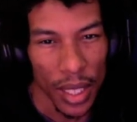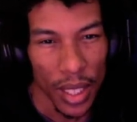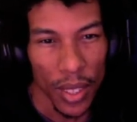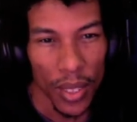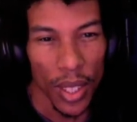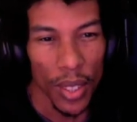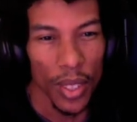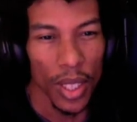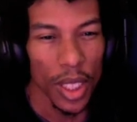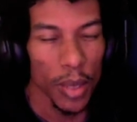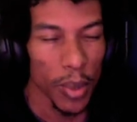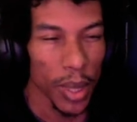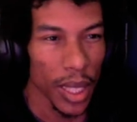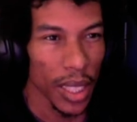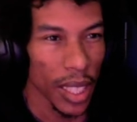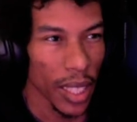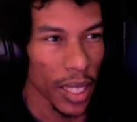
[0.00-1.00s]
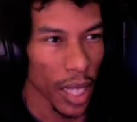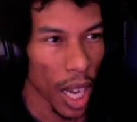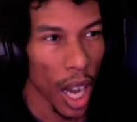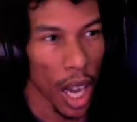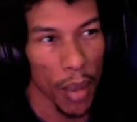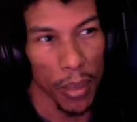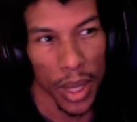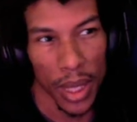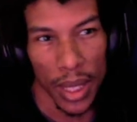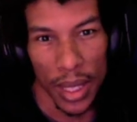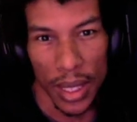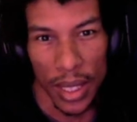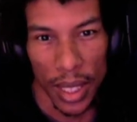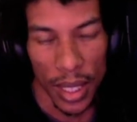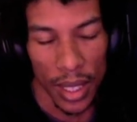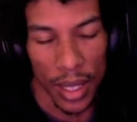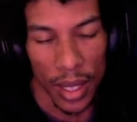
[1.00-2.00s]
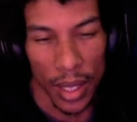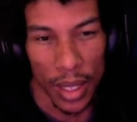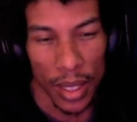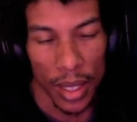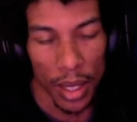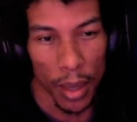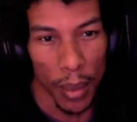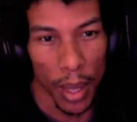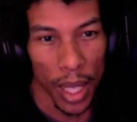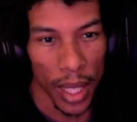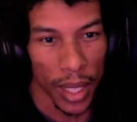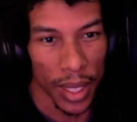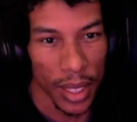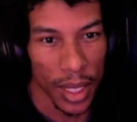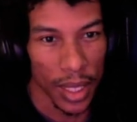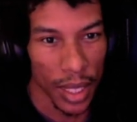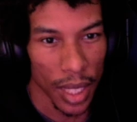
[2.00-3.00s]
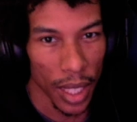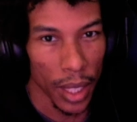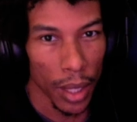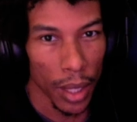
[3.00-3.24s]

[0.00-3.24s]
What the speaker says: He's been ominous, and the cinematics is